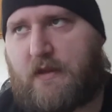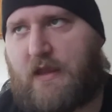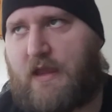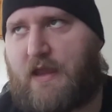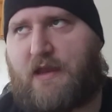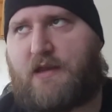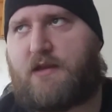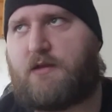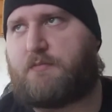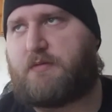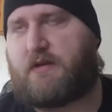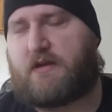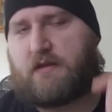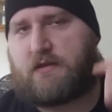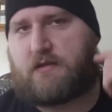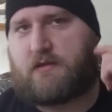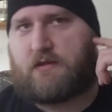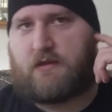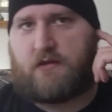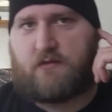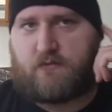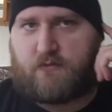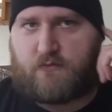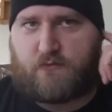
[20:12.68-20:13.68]
Anybody
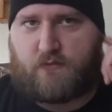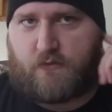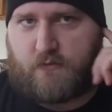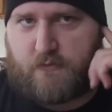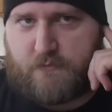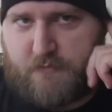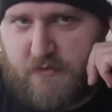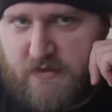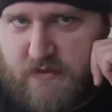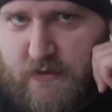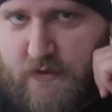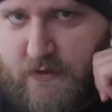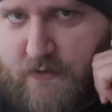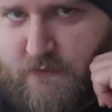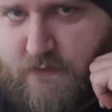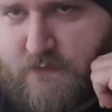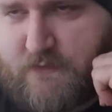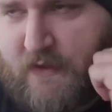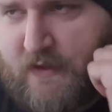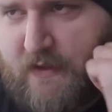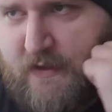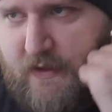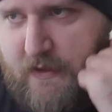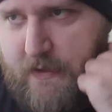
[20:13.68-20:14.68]
can get through it, because
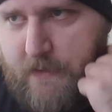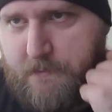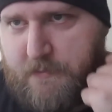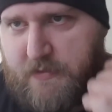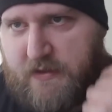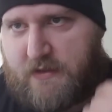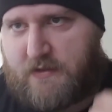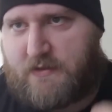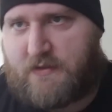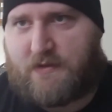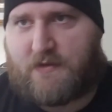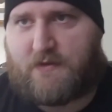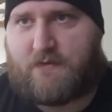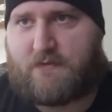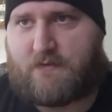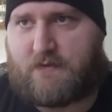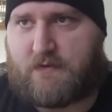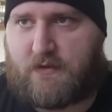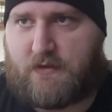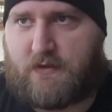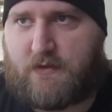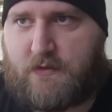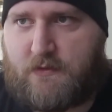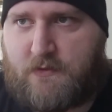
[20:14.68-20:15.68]

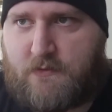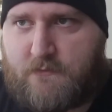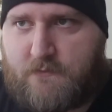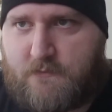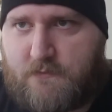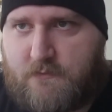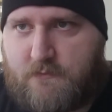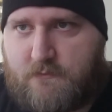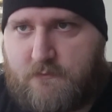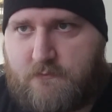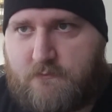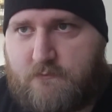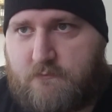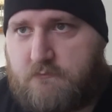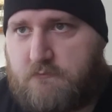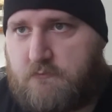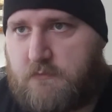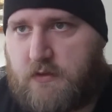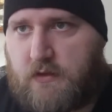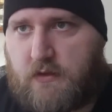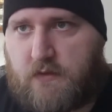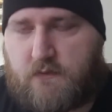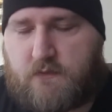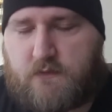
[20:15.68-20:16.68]
PTSD
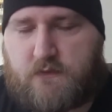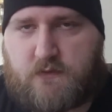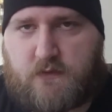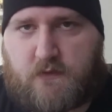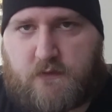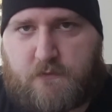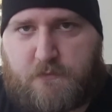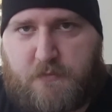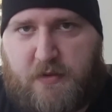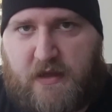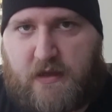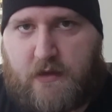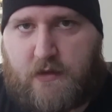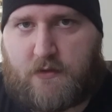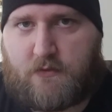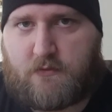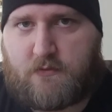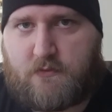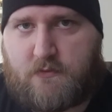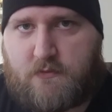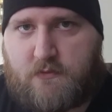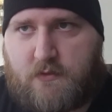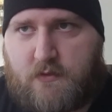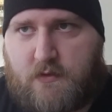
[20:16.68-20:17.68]
is just pain.
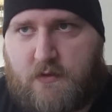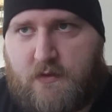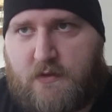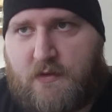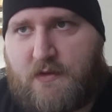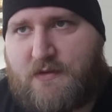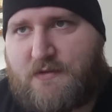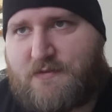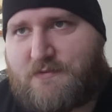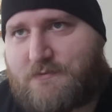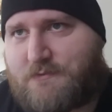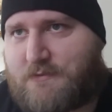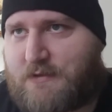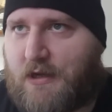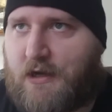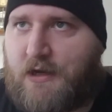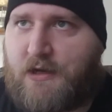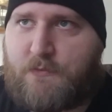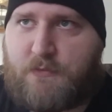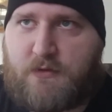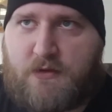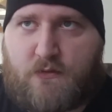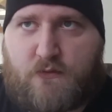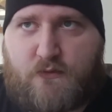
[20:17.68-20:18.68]

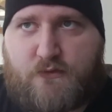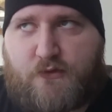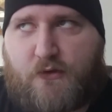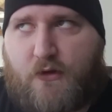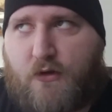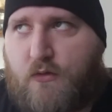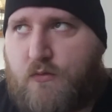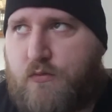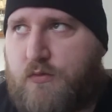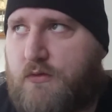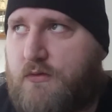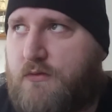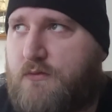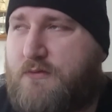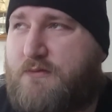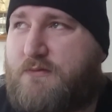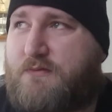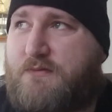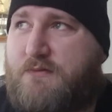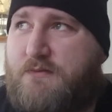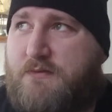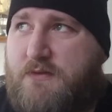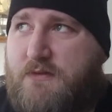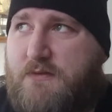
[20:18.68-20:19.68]
Time heals all
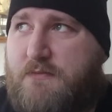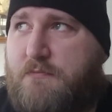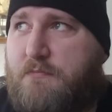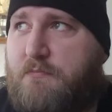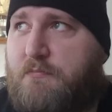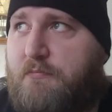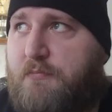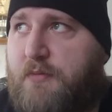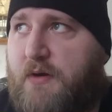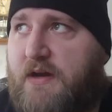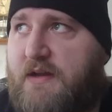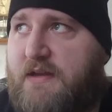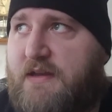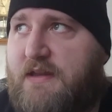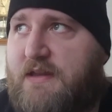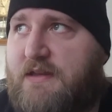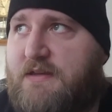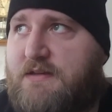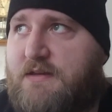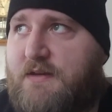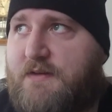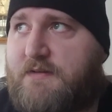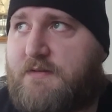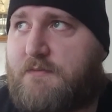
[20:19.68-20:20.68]
wounds, but
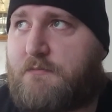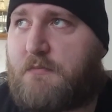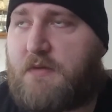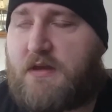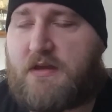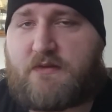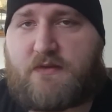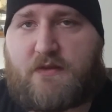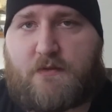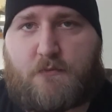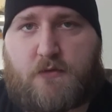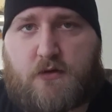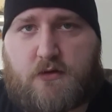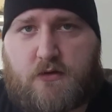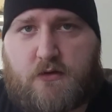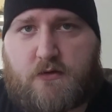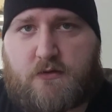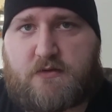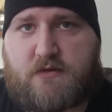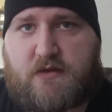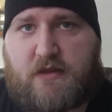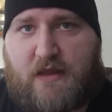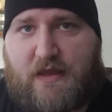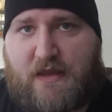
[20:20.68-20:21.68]
it doesn't make them
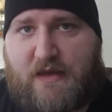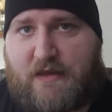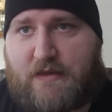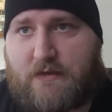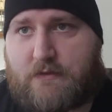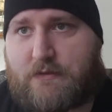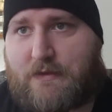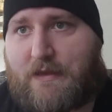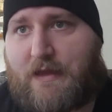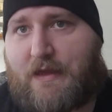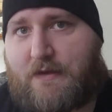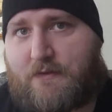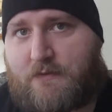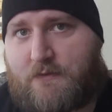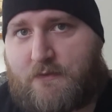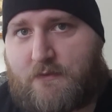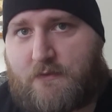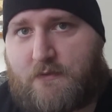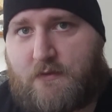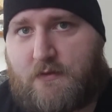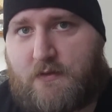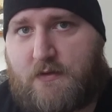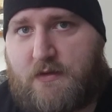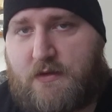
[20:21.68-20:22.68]
hurt any
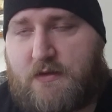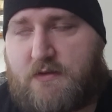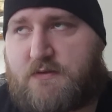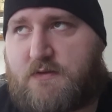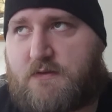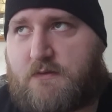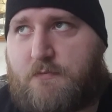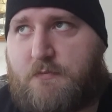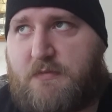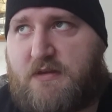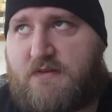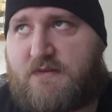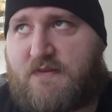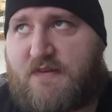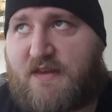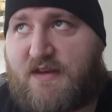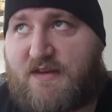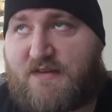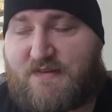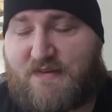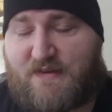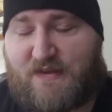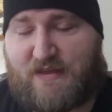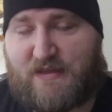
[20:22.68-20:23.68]
less. It just means that
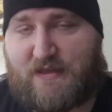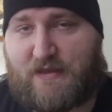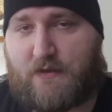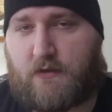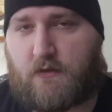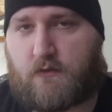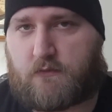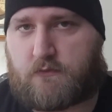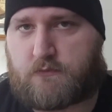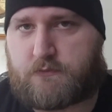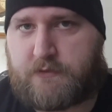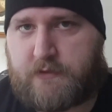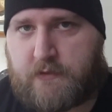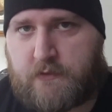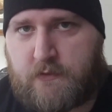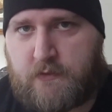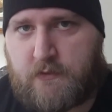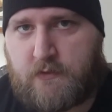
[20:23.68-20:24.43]
it's healed.